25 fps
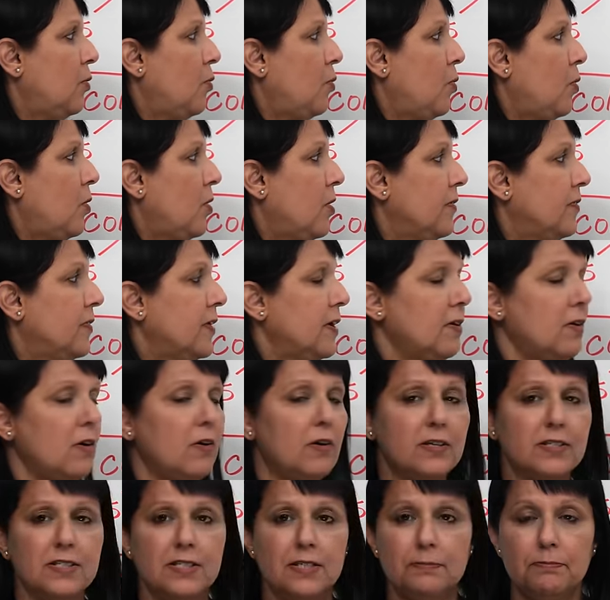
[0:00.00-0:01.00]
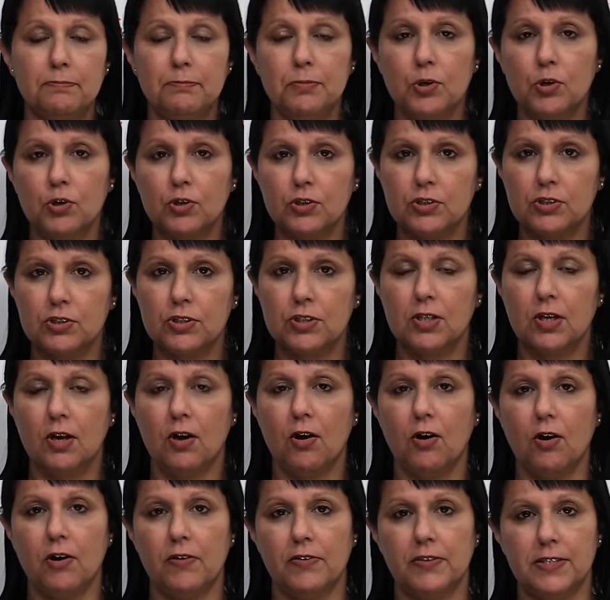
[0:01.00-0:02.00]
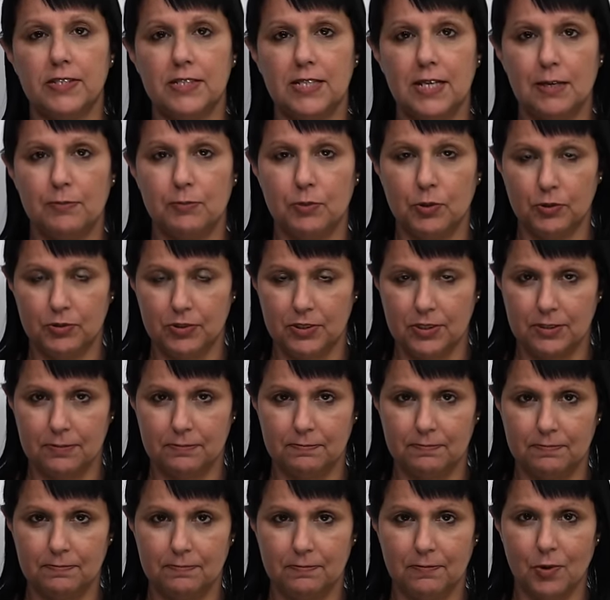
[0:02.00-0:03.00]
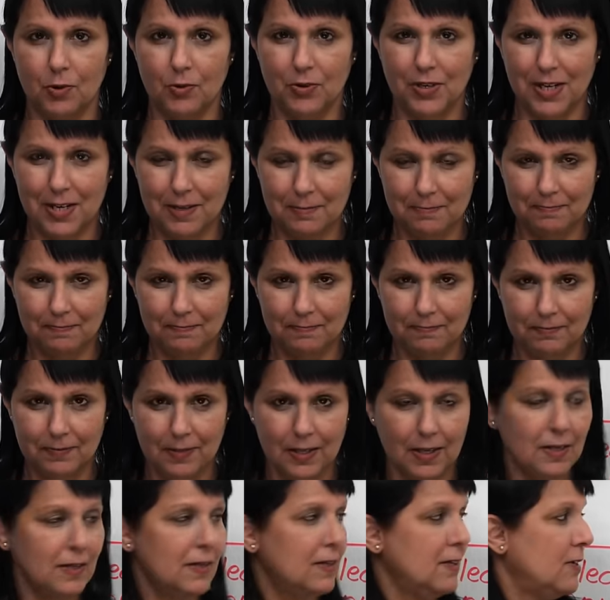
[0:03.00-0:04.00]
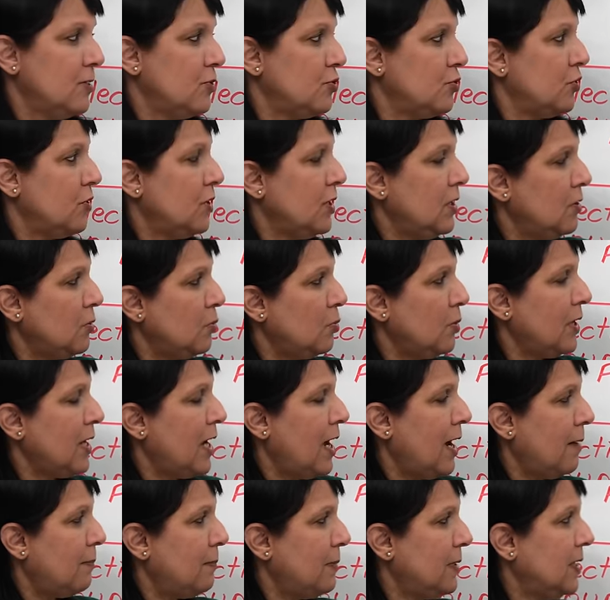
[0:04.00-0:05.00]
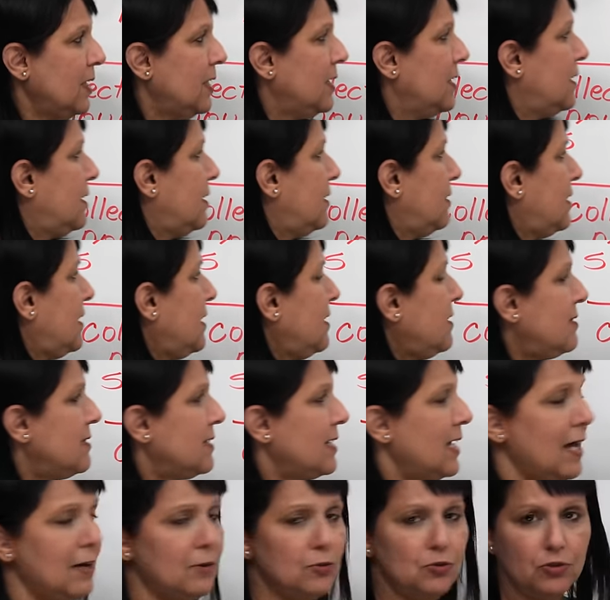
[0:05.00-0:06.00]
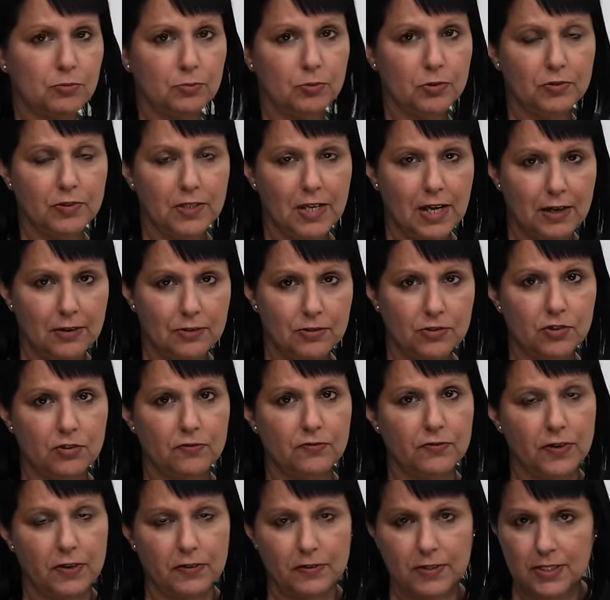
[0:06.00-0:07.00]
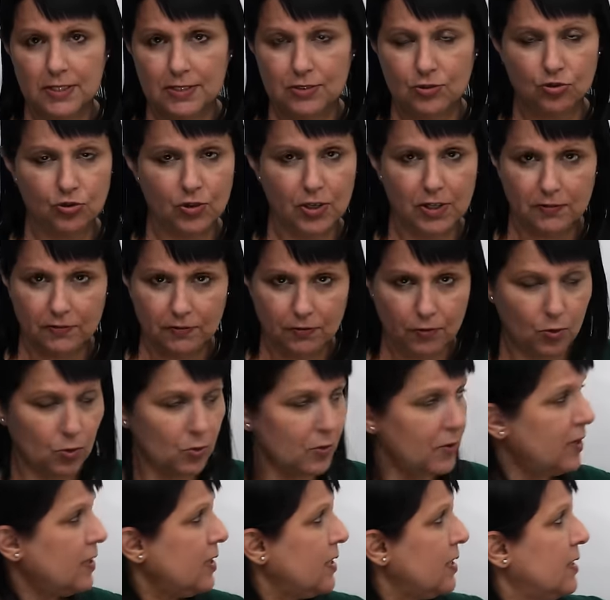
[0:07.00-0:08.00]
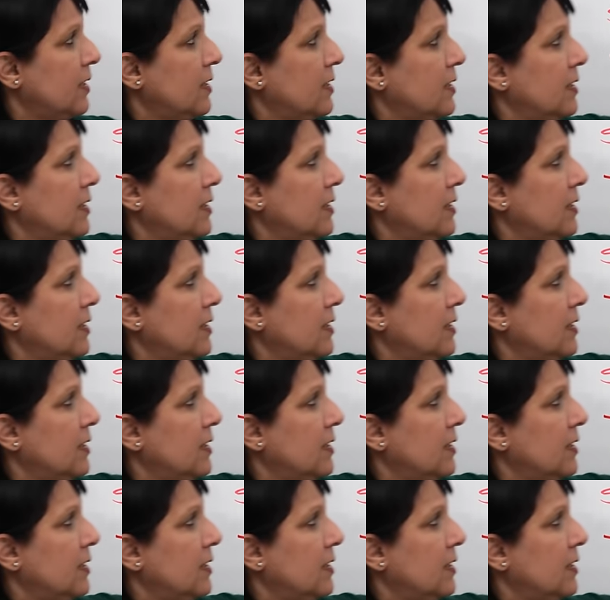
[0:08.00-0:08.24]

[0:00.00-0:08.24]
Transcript: or there are some books on the tables. Okay? So here what happened? These countable nouns are very straightforward.